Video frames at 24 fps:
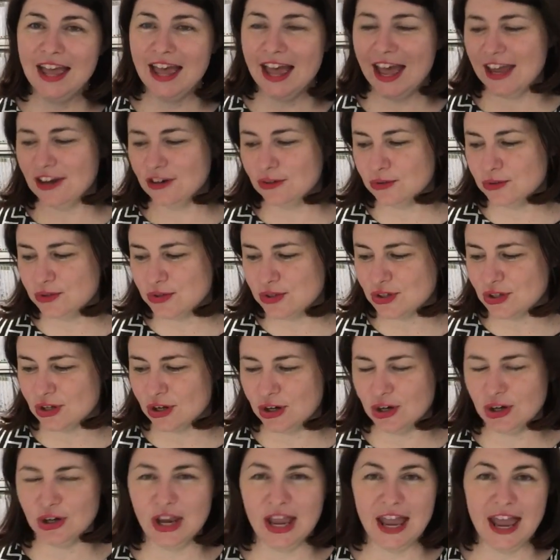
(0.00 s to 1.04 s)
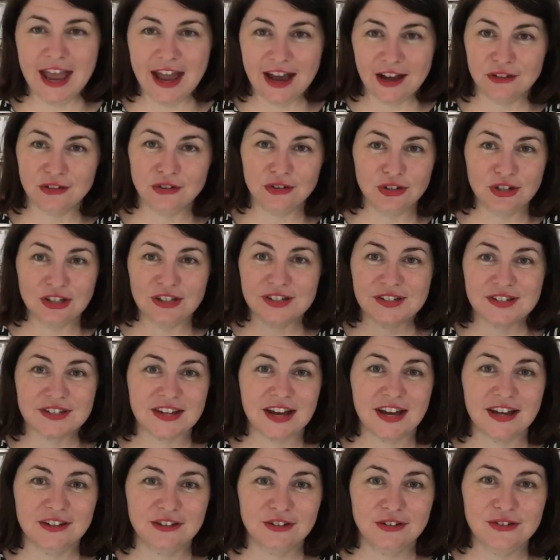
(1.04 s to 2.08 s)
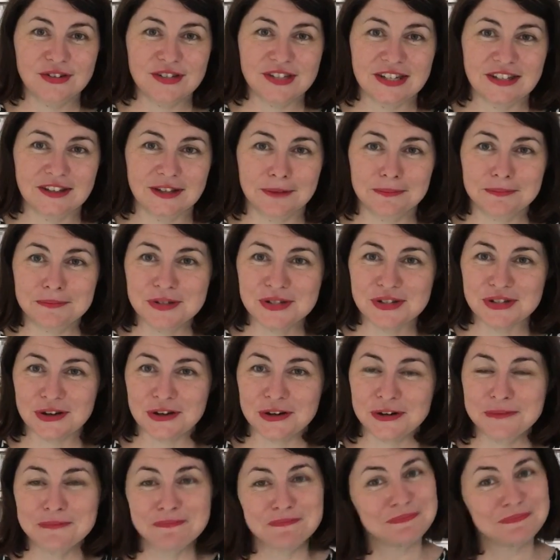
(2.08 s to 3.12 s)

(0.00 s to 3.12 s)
and also how you can start using them. So